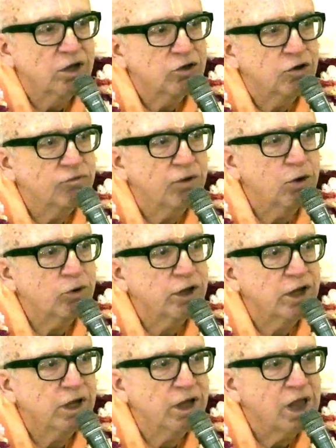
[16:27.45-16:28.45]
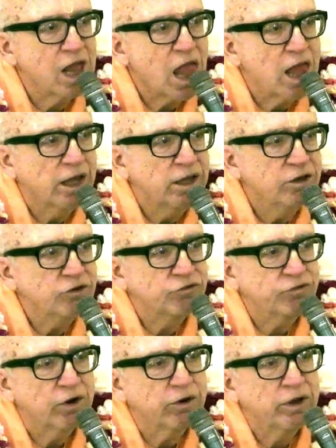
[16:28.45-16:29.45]
devotee is
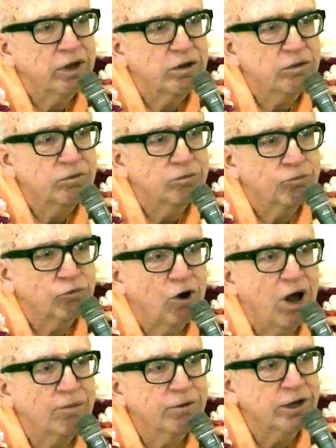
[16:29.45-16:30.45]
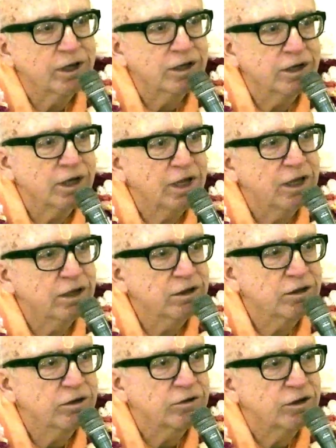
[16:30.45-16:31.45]
very prominent in
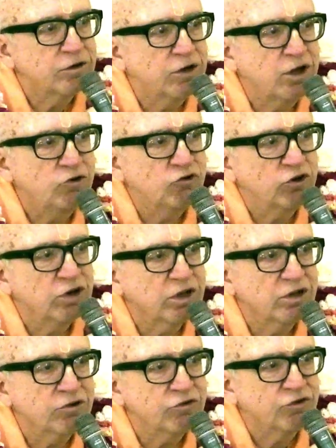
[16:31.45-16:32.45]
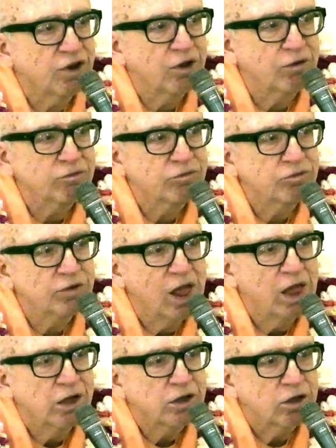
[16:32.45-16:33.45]
the teachings of
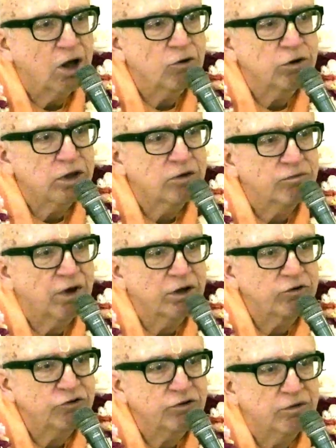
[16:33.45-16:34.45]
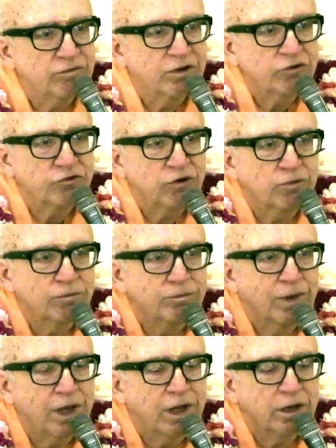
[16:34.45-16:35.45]
Gaudiya Vaishnavism
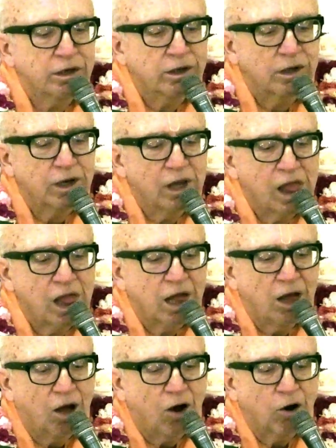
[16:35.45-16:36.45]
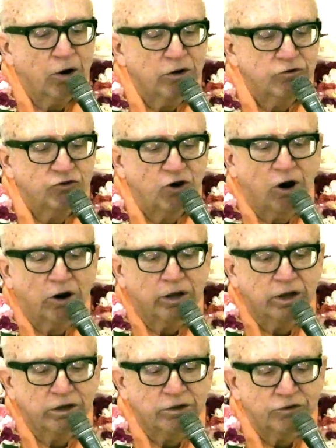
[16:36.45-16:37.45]
and our
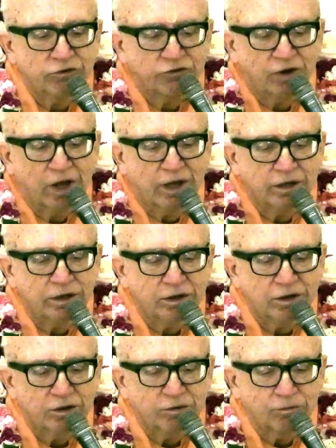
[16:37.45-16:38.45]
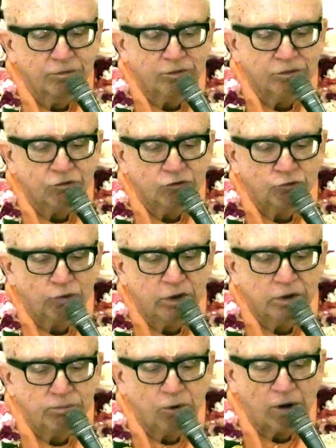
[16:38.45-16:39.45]
acharyas and
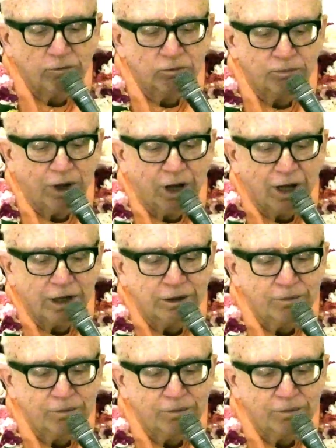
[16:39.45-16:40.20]
Srila Prabhupada.